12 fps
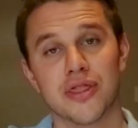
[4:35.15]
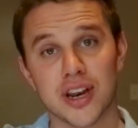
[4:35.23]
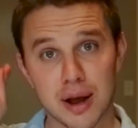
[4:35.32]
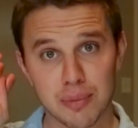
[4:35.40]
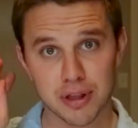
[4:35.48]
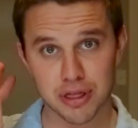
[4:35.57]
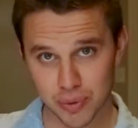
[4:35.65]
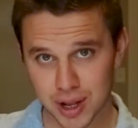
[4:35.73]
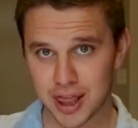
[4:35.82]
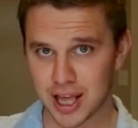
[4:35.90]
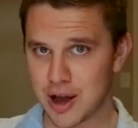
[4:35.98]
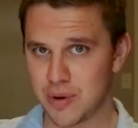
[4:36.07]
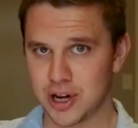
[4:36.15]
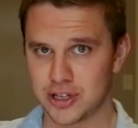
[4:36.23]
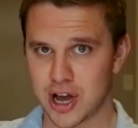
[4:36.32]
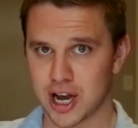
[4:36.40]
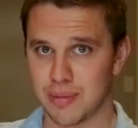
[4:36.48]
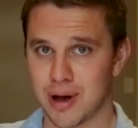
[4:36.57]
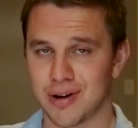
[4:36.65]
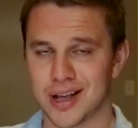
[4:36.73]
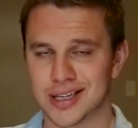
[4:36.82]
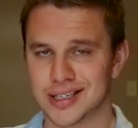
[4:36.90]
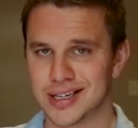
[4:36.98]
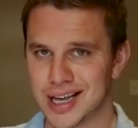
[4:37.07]
The number 3 thing I want to talk
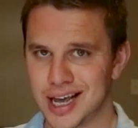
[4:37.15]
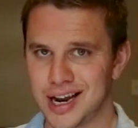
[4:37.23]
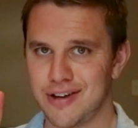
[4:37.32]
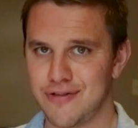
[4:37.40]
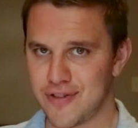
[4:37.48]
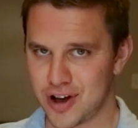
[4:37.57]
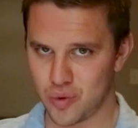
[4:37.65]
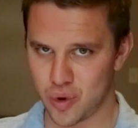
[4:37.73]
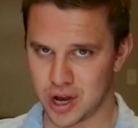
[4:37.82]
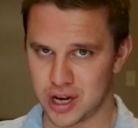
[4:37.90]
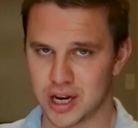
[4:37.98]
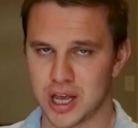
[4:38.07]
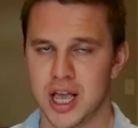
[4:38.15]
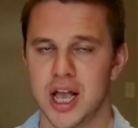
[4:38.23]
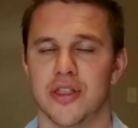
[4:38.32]
about is not a fun one.